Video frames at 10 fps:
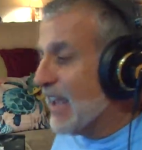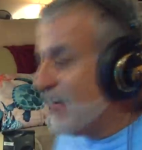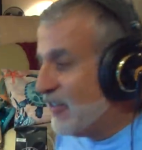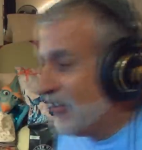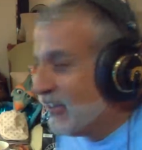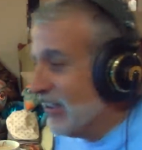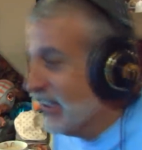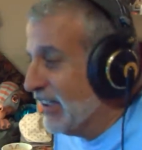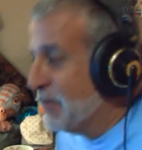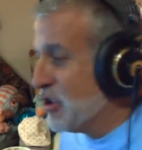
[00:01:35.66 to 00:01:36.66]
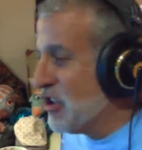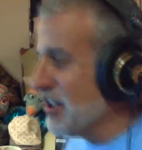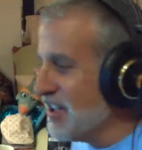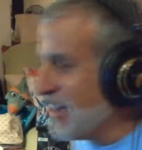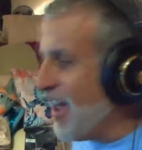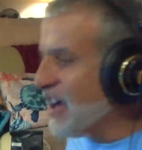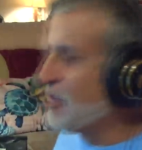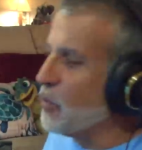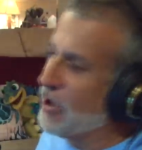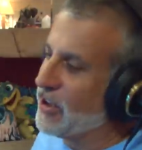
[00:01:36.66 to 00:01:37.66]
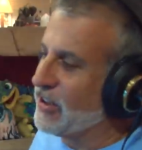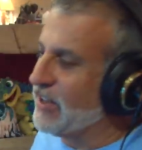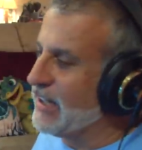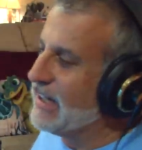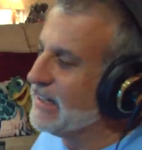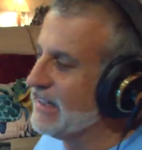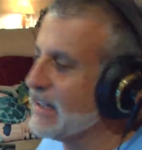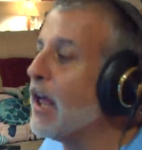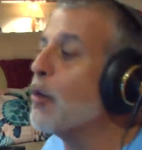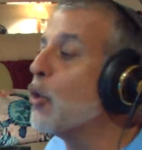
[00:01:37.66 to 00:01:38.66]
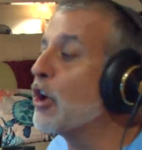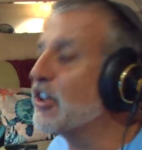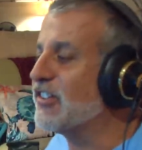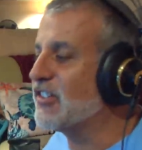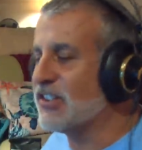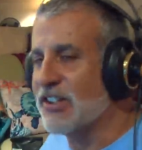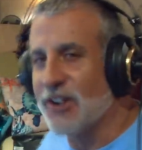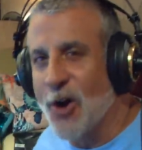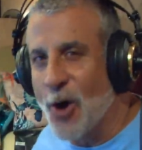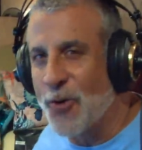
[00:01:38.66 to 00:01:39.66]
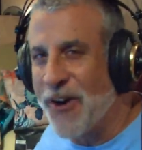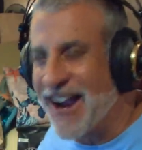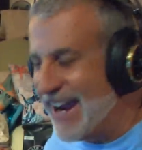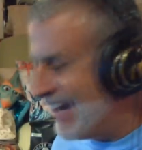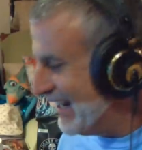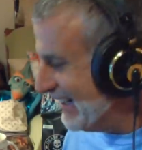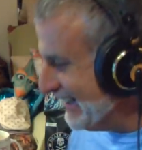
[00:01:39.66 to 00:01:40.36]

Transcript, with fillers: Life is good. Meshuggah. Clockwork. Clockworks. All right.